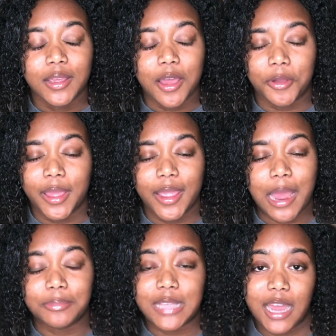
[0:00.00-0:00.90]
Okay,
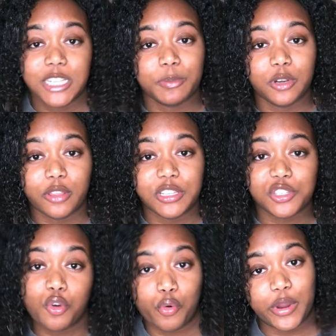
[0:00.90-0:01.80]
I'm tired of spending all these
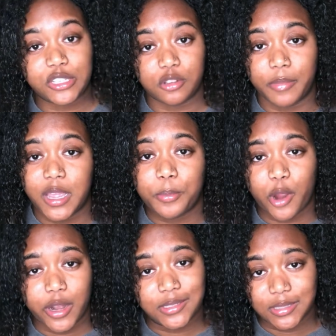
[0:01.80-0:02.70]
coins on makeup
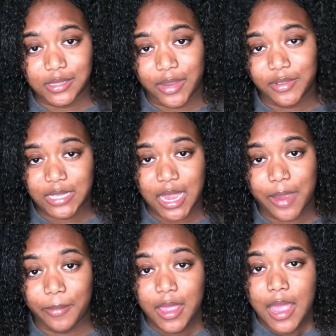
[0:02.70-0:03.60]
artists every
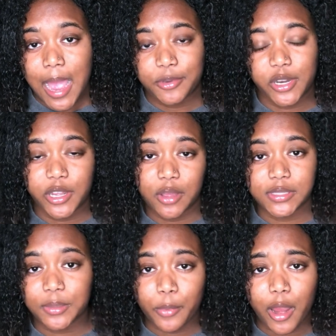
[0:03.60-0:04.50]
time I'm trying to go
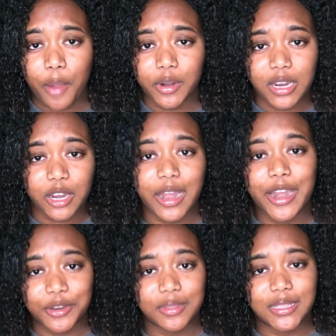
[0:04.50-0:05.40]
somewhere. I want to learn how
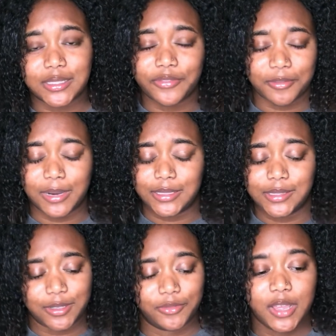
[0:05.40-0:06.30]
to do that stuff for
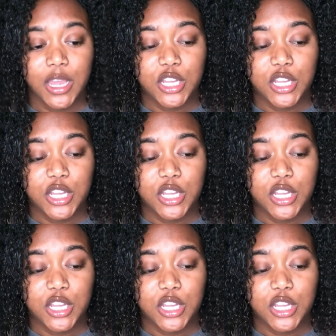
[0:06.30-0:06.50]
myself.